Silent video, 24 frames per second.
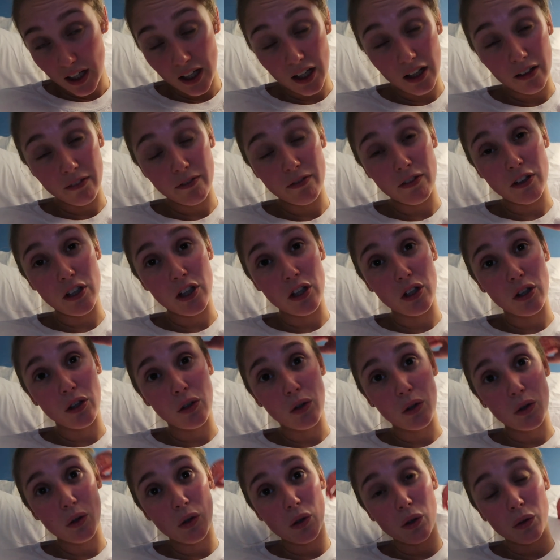If
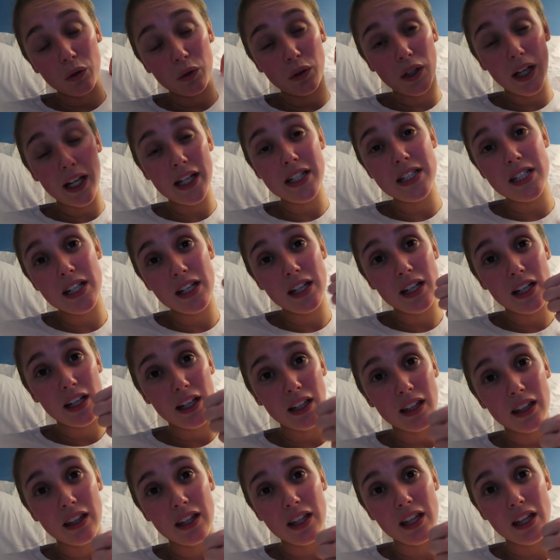you liked it,
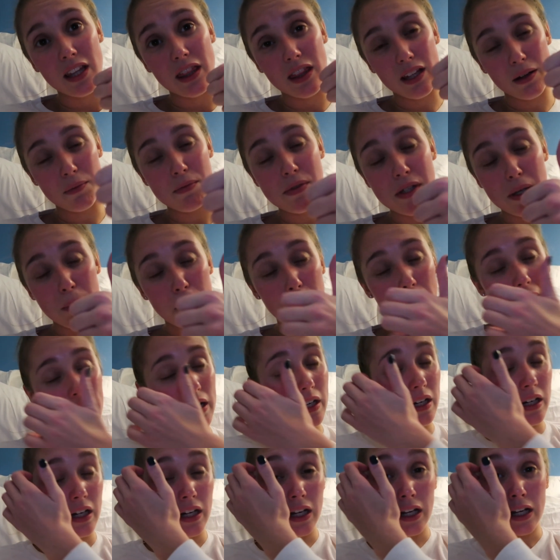hit the thumbs up
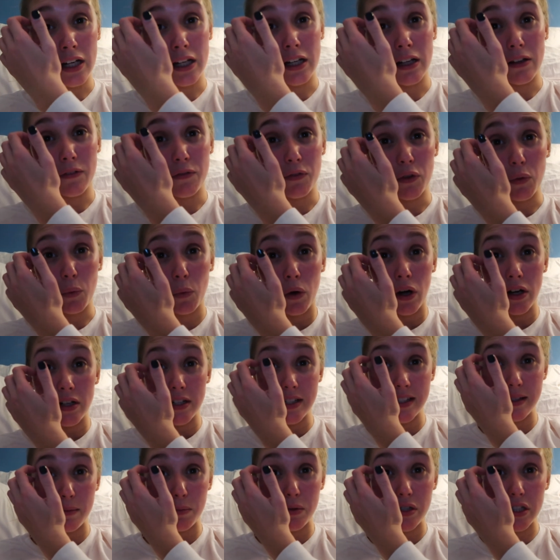button, and if you want to
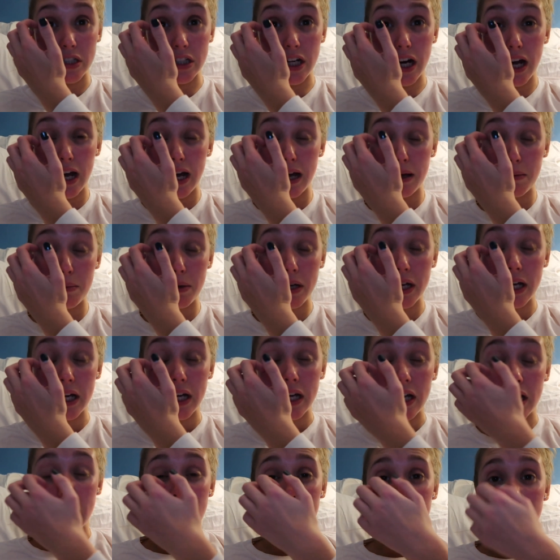subscribe,
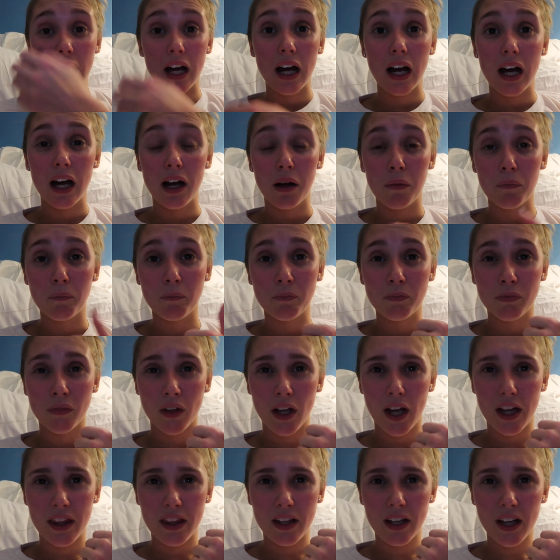um,
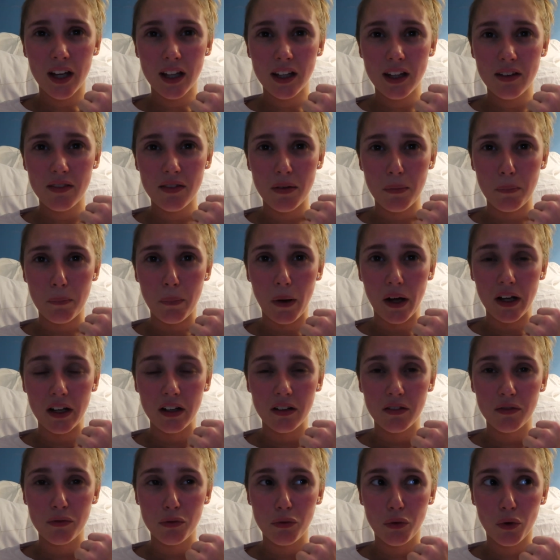I think I leave a
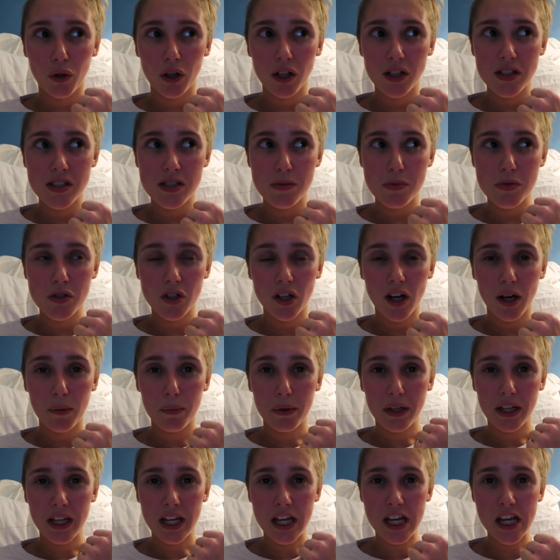button for
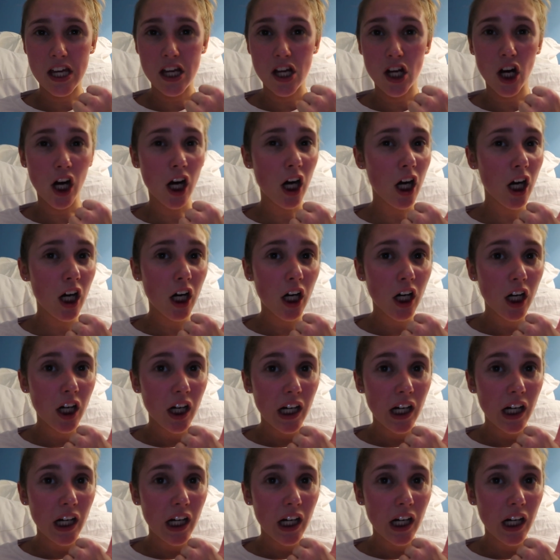subscribing here.